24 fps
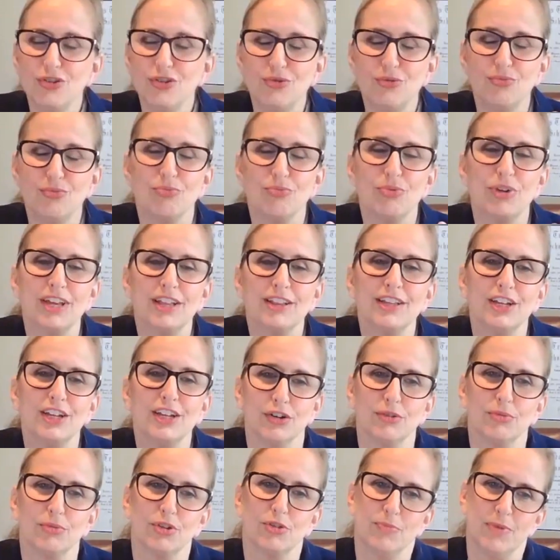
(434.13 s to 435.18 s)
you really
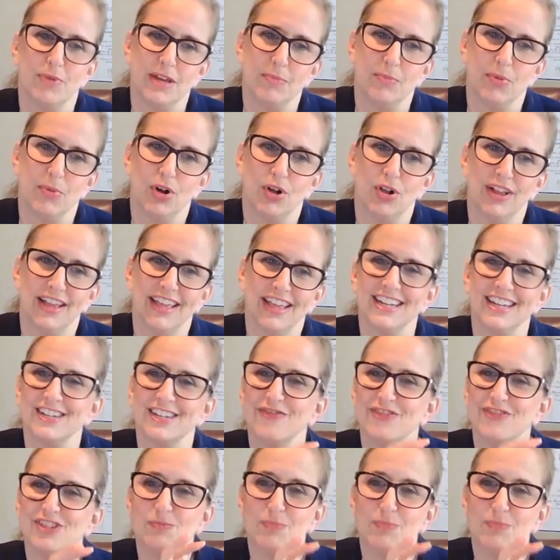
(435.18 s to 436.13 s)
good with people in a